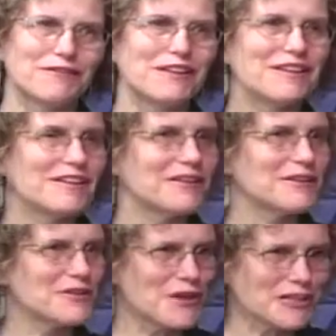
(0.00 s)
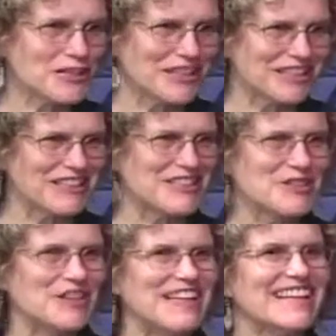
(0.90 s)
in the construction
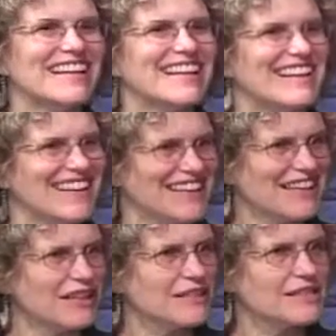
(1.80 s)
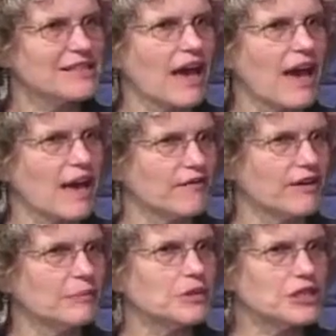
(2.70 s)
industry, it's
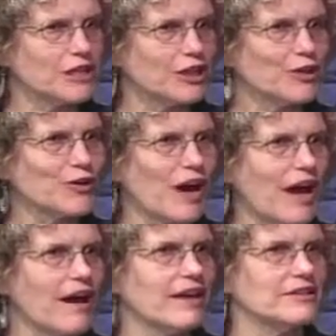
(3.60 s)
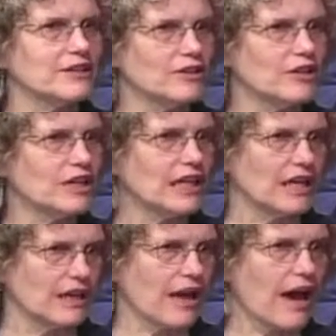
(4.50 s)
having a particular eye to looking
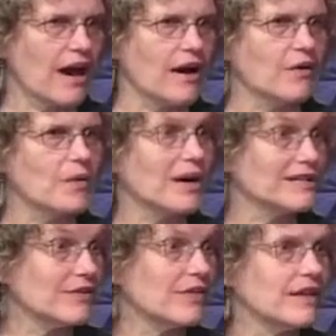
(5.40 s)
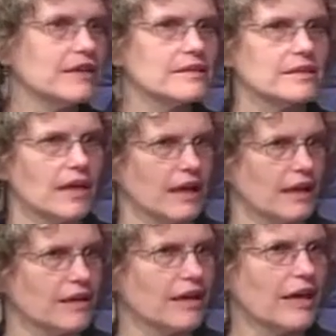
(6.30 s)
at what kinds of things
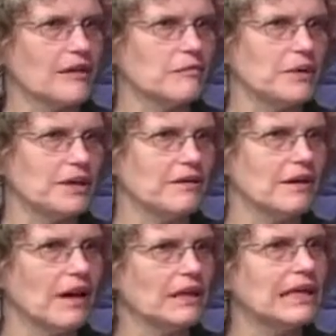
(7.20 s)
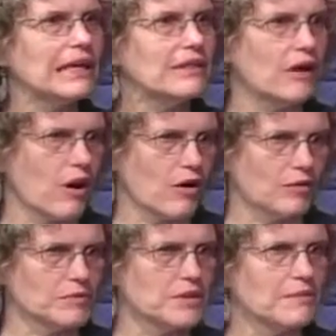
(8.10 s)
can be done in the
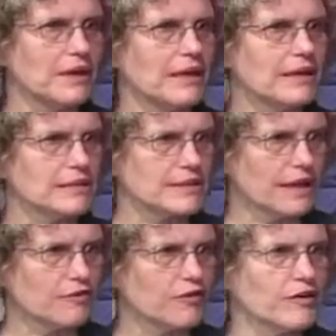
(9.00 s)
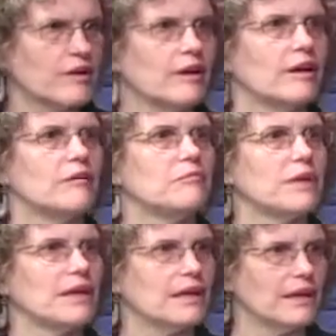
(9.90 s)
home to make it safer,
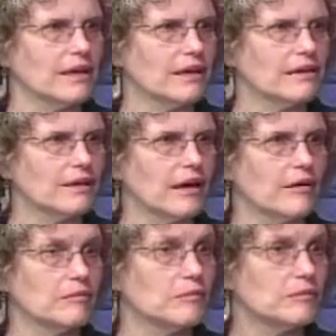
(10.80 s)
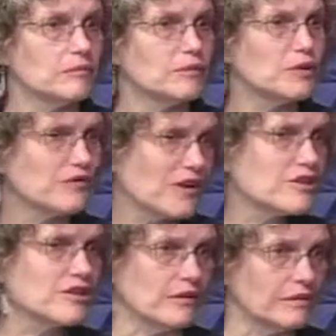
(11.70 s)
make it more
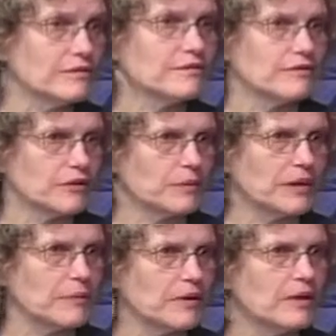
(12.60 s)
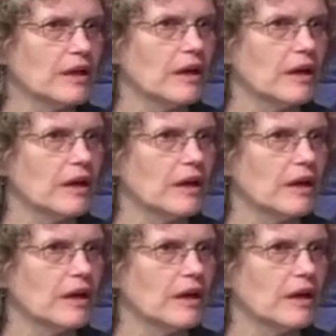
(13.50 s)
functional for people